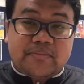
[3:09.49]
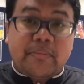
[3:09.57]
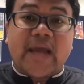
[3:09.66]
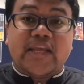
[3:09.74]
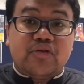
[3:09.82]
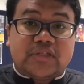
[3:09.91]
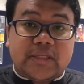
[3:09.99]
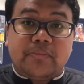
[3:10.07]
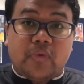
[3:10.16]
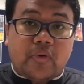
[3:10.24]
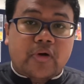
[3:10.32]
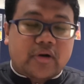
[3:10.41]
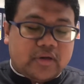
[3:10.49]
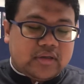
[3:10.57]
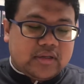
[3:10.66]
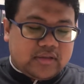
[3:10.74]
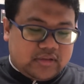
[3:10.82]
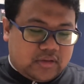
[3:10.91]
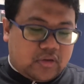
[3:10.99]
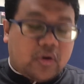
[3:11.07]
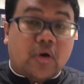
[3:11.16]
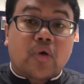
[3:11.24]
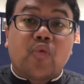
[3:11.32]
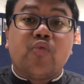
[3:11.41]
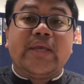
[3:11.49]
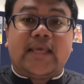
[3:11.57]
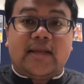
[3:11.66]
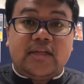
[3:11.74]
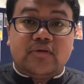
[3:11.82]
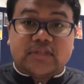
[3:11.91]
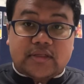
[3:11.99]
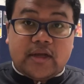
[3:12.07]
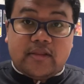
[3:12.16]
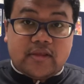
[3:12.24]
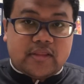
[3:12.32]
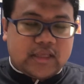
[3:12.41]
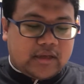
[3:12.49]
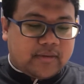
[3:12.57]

by using more, or we can use another thing?